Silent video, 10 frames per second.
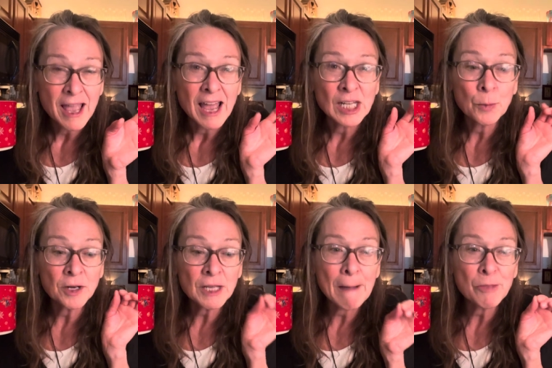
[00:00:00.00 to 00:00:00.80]
and they want
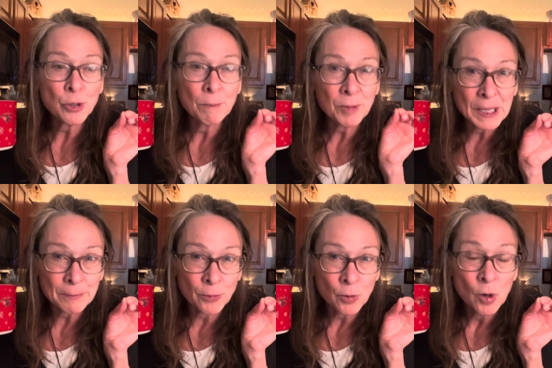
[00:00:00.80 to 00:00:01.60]
to come through
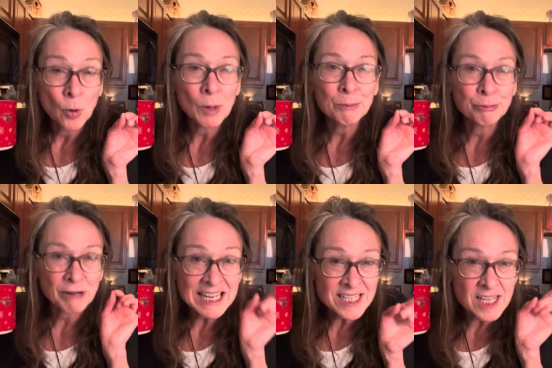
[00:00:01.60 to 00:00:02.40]
people who are
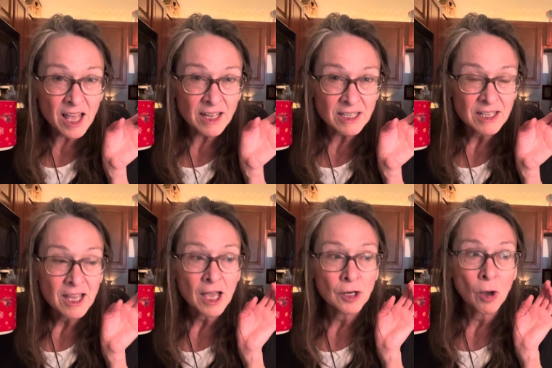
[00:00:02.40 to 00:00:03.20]
brain dead
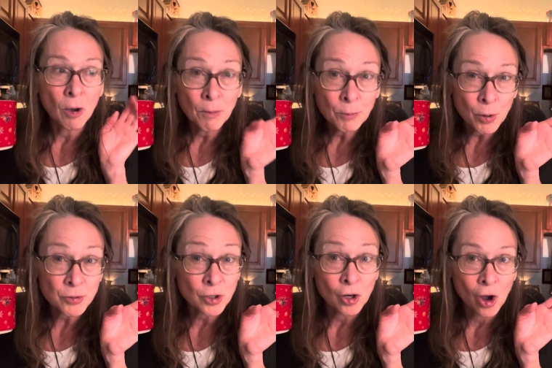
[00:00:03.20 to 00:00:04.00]
and
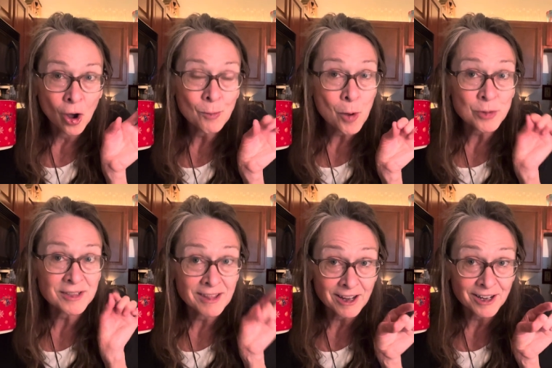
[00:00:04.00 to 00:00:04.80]
ombos are
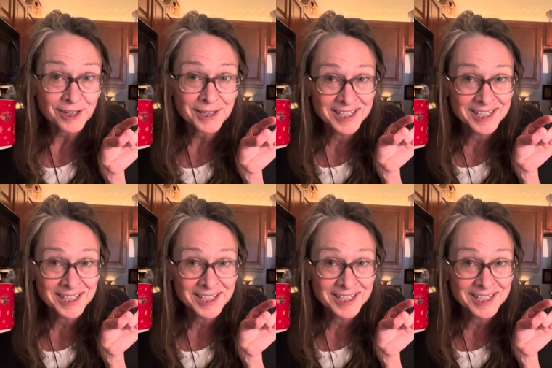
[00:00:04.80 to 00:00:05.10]
almost there.